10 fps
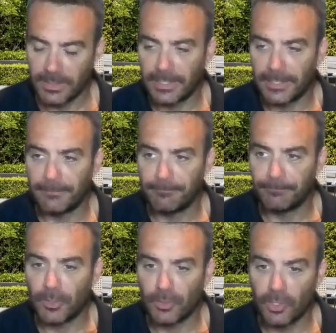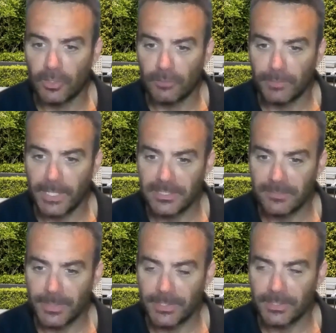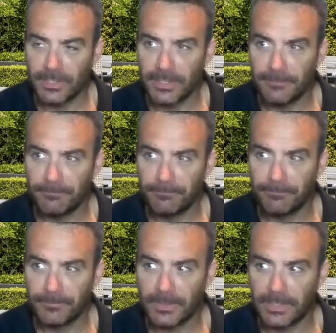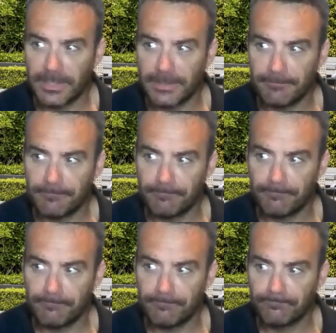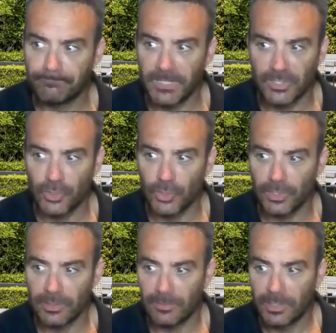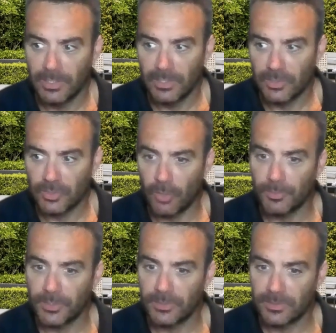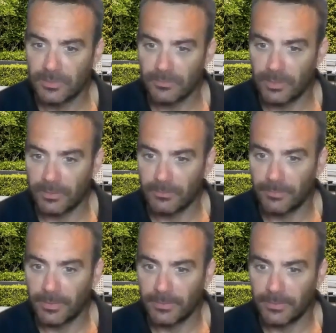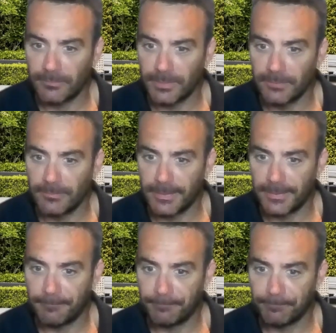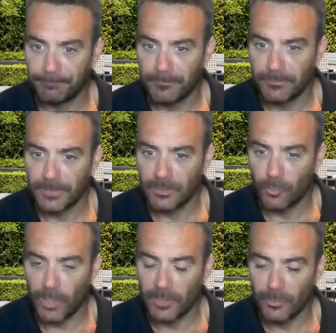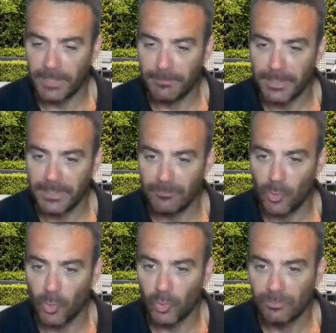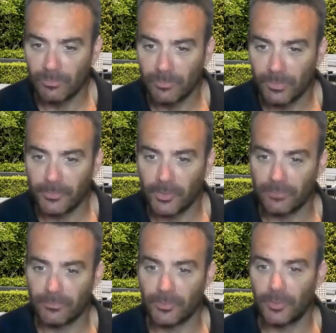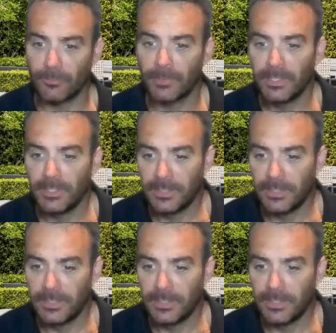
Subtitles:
a lot of the plants, especially, there's certain sculptures, the big railway pin ball we've got from